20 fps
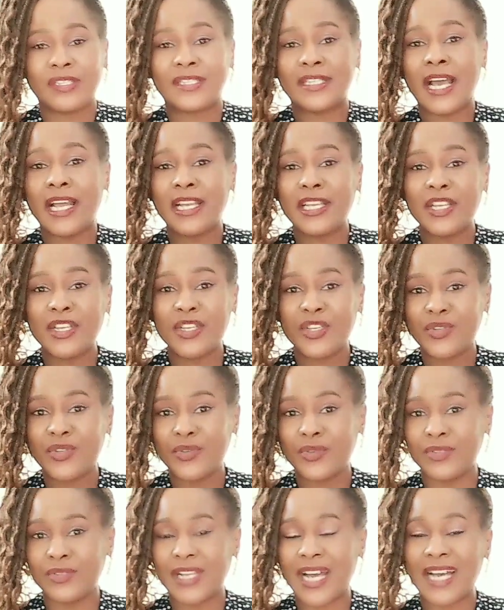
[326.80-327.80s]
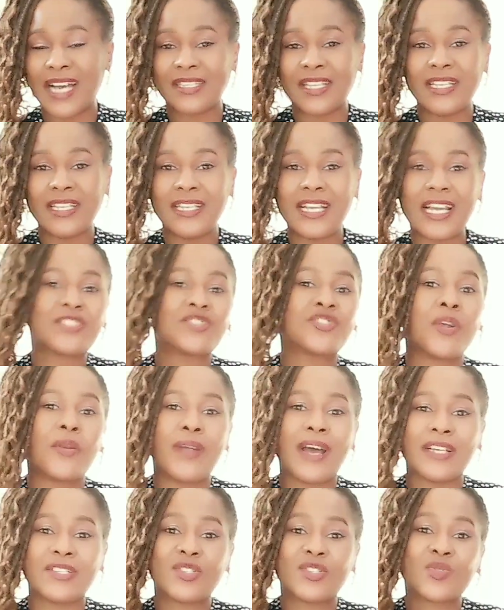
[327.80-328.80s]
telling you, that's a
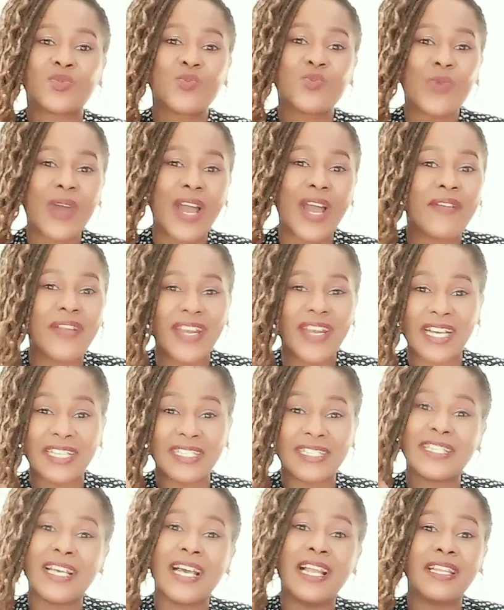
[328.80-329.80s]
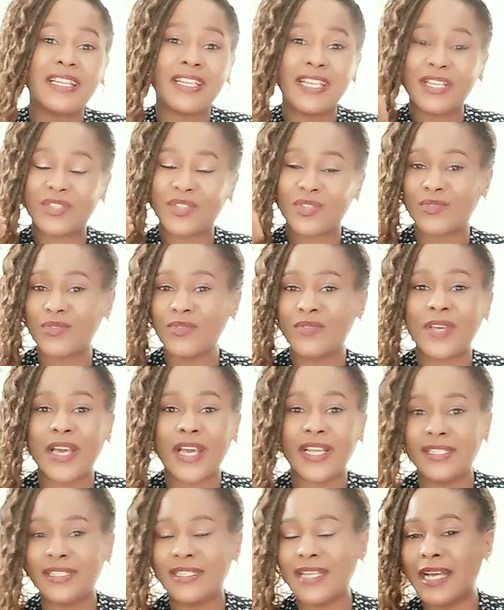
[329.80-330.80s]
lecturer swearing and telling a
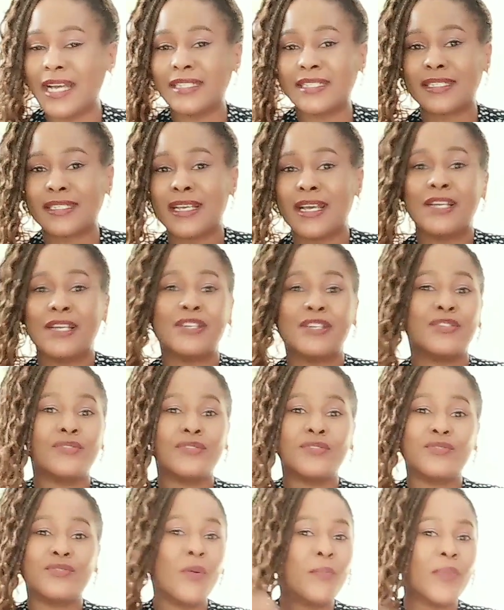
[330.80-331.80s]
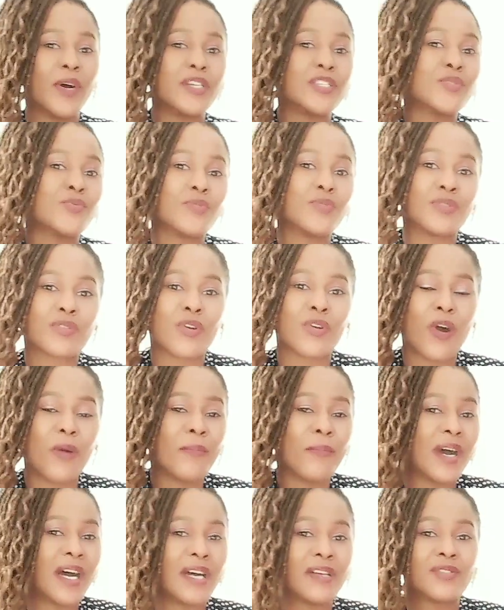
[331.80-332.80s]
student that nobody will
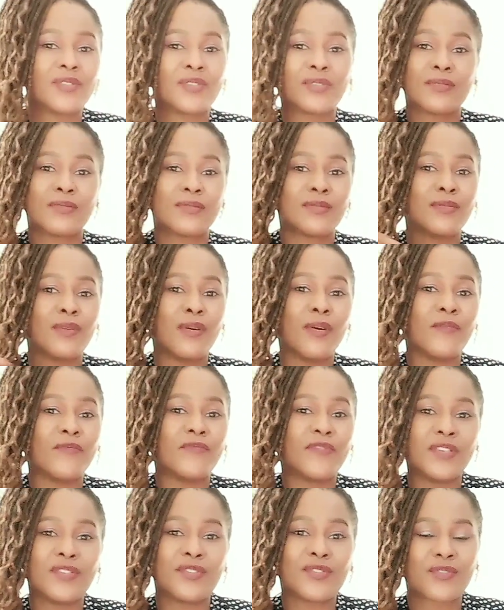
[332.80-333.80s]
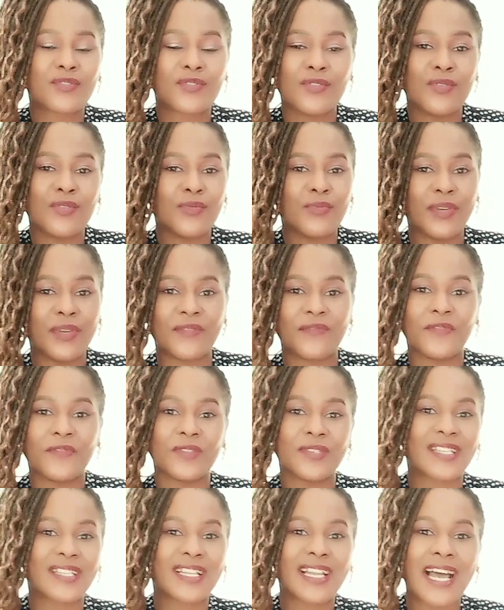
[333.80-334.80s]
come out of this school with
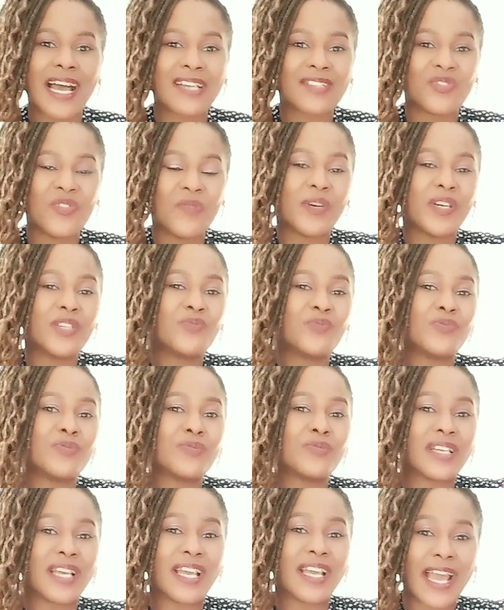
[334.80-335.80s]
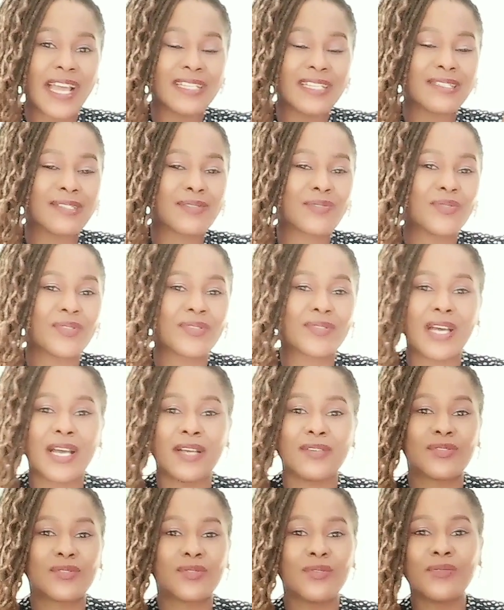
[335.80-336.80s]
first class, nobody will get so
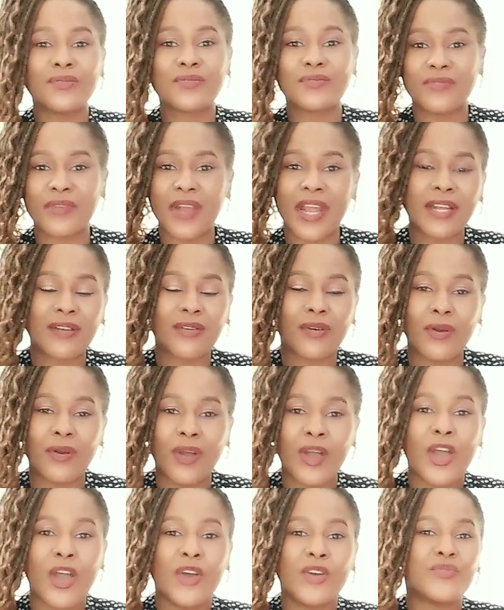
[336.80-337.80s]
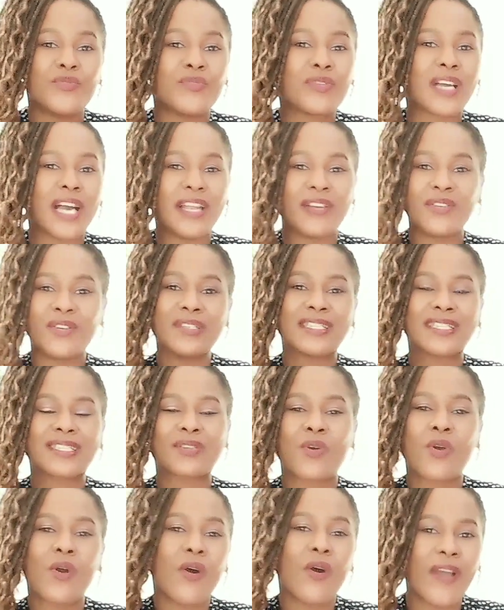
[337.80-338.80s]
and so grade, or you cannot
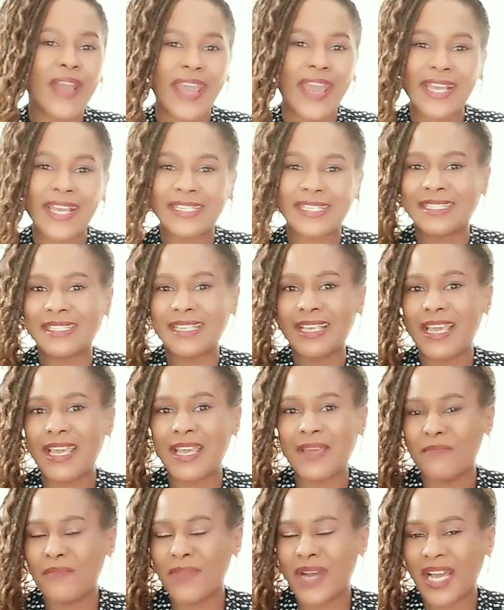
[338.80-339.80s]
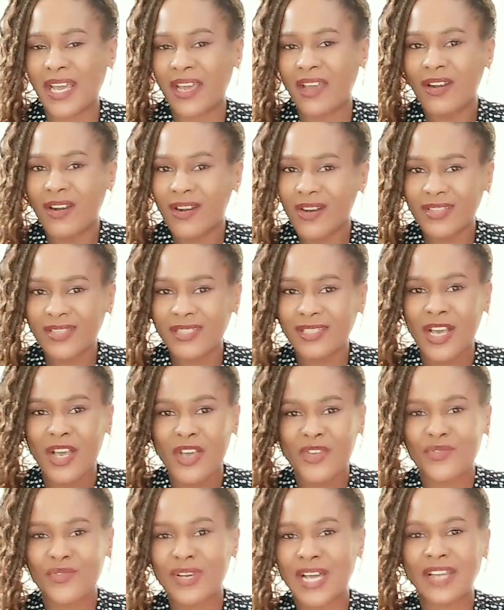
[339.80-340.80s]
score 80 in my course,
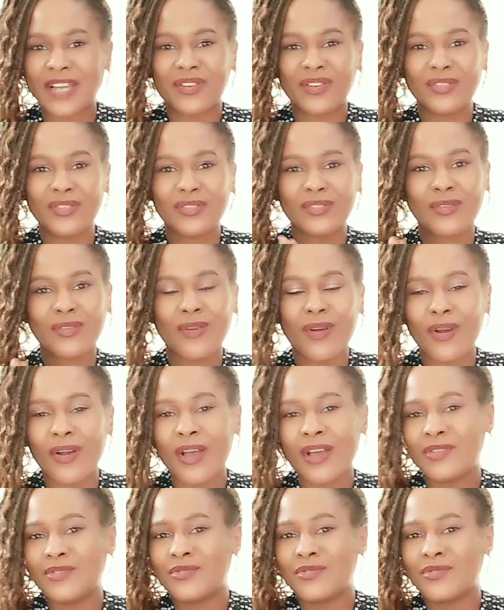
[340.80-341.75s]
you cannot score.